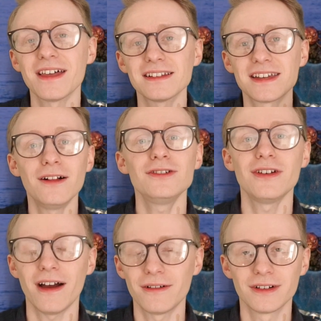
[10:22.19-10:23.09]
That tells
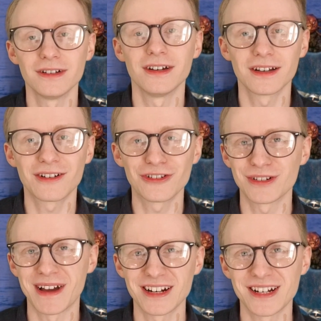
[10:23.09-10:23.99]
you how good a
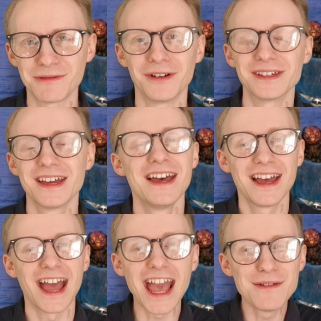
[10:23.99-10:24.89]
costume actually was,
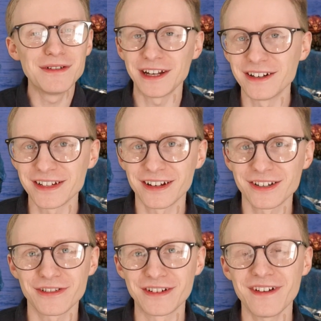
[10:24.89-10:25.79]
even if it looks like a
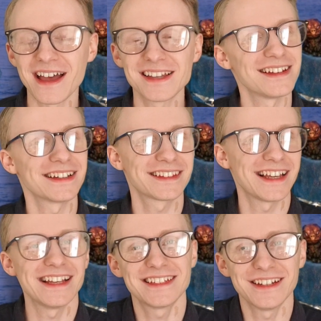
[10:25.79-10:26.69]
string vest. Like,
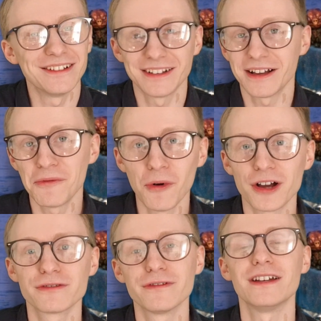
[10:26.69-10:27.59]
it still
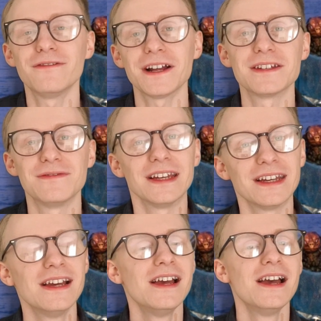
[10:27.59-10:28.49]
works really effectively.
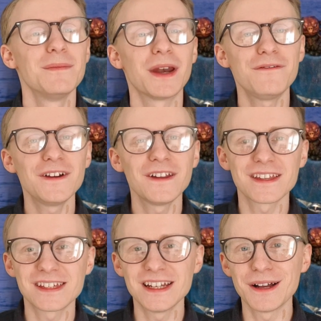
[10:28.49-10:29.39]
But I feel like
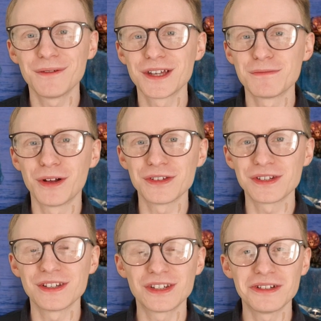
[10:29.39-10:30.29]
the Sea Devils as
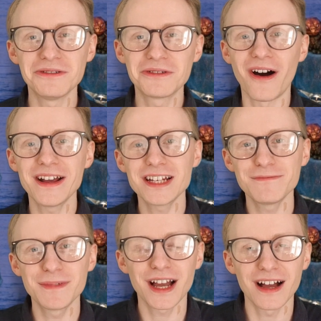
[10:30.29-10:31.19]
monsters do kind
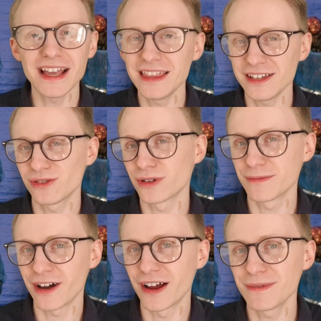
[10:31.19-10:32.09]
of become, in this story,
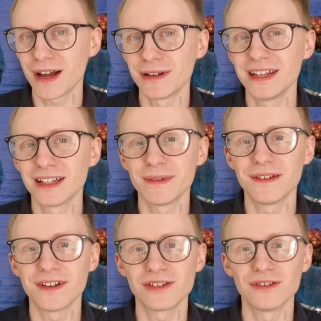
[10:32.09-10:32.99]
kind of become a little bit
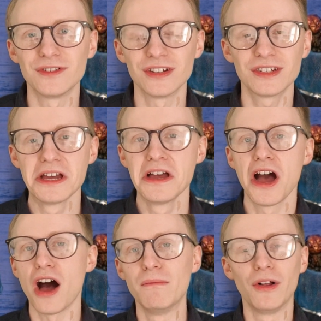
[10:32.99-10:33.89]
of a sort of just
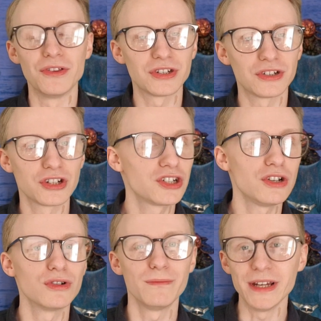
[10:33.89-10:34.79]
a monster to
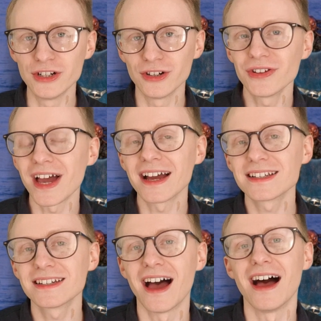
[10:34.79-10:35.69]
shoot or be shot
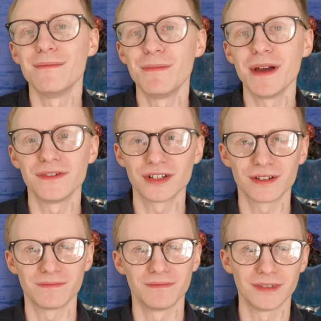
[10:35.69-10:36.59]
at. A bit of just
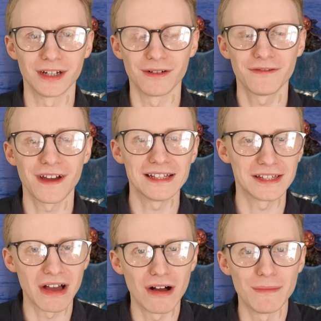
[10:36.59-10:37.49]
a, you know, a
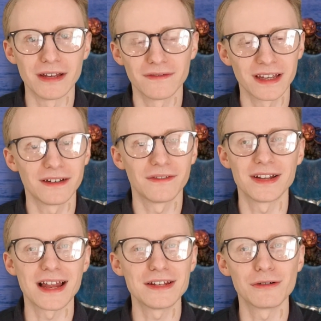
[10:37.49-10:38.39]
faceless army of
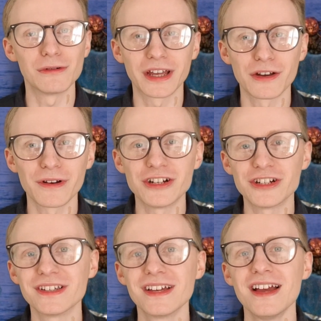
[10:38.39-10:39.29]
identical looking
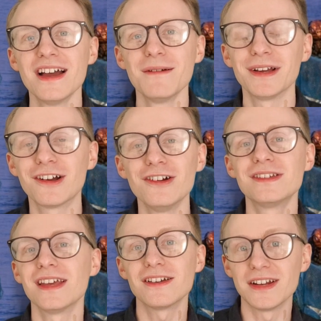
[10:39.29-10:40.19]
creatures. Because
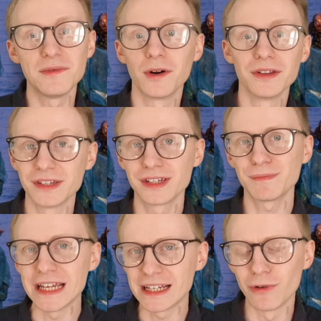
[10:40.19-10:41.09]
there's only one
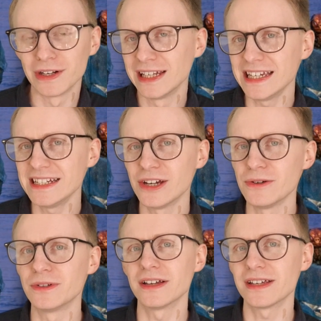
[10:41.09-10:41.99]
leader
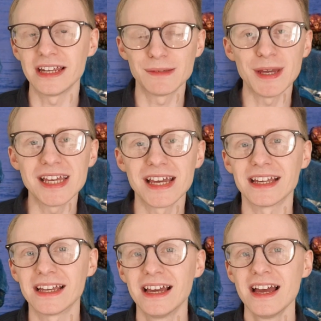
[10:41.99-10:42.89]
who does any
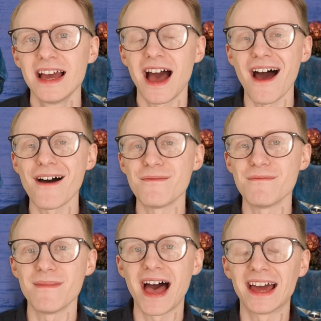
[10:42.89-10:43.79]
speaking.
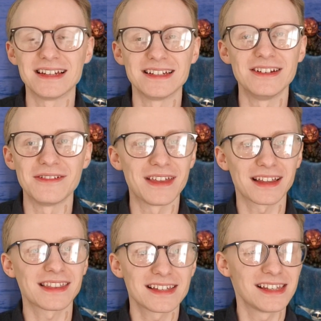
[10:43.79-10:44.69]
And, you know,
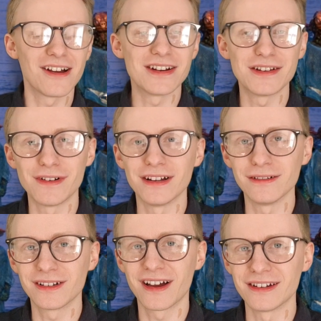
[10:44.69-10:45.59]
that's the only
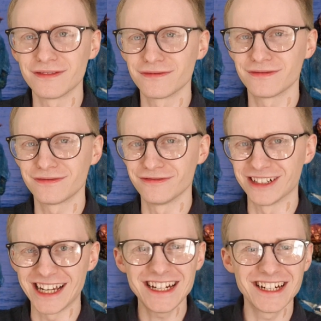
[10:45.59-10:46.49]
real kind of
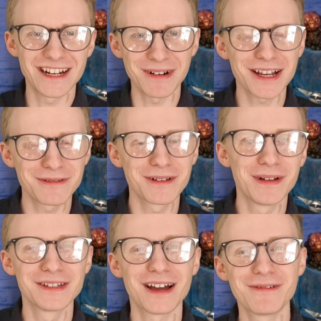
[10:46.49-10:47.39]
relationship, I guess, we can
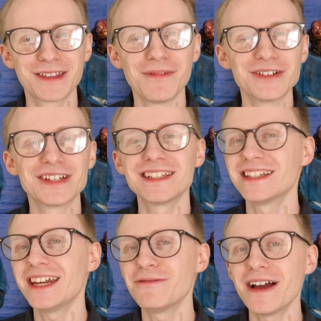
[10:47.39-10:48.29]
build up with the monsters in
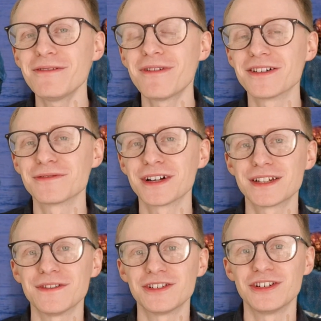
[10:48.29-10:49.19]
any way. Whereas the rest
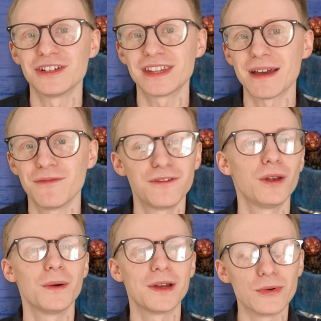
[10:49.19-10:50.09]
of it's just them
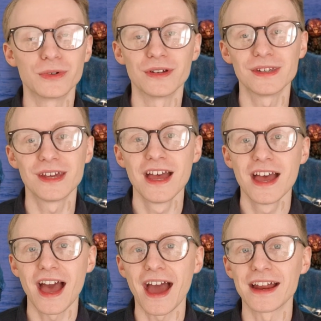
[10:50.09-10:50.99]
following orders
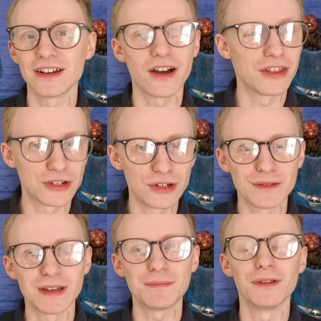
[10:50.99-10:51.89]
and either
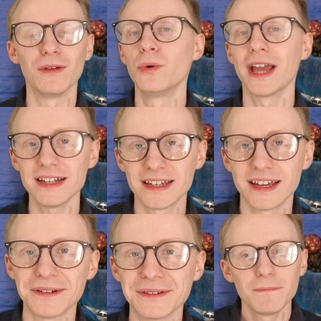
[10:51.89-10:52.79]
shooting people or getting
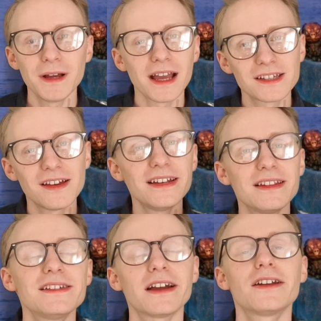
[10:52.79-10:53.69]
killed. But yeah, certainly in
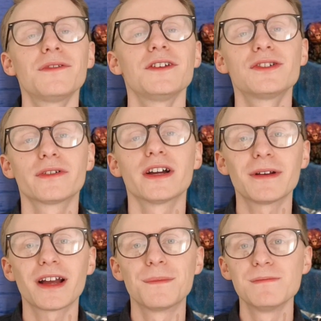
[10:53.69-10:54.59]
the second half of this story, it
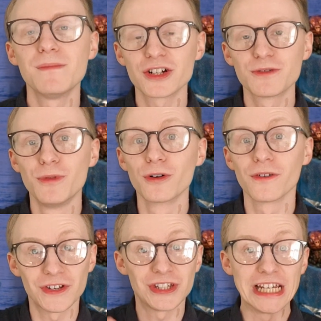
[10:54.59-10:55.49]
becomes much more
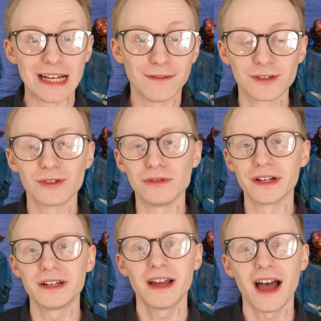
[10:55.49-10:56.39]
of a Sea Devil
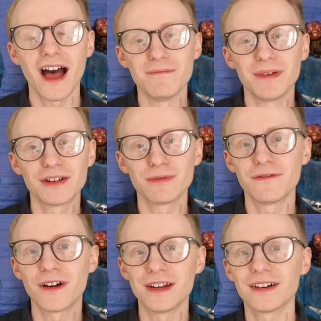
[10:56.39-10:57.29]
story, because we
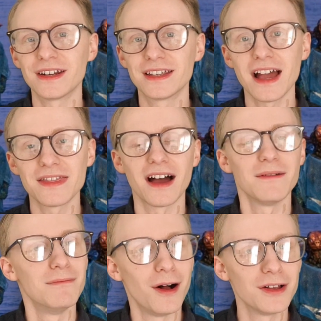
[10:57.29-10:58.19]
finally kind of get
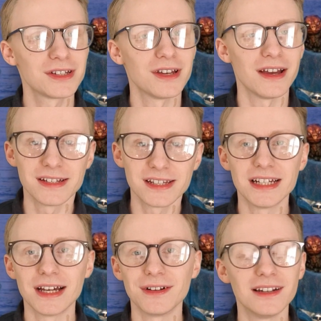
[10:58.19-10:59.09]
that Master and Sea
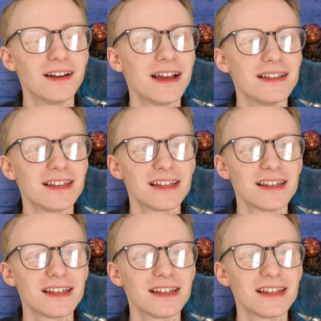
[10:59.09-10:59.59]
Devil alliance.